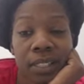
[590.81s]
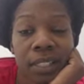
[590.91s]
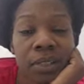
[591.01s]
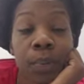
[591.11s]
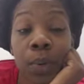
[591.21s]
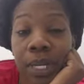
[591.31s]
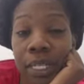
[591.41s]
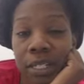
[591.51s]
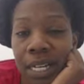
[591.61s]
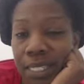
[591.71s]
a little more
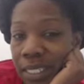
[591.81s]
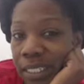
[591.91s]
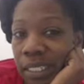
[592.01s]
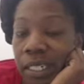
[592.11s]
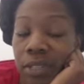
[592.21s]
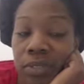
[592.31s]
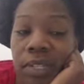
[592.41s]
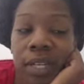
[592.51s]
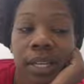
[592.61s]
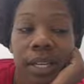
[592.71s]
energized than I did
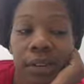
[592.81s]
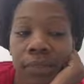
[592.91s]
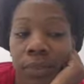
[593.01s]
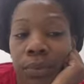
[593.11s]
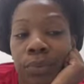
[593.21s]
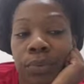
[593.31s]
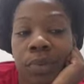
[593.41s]
yesterday. I feel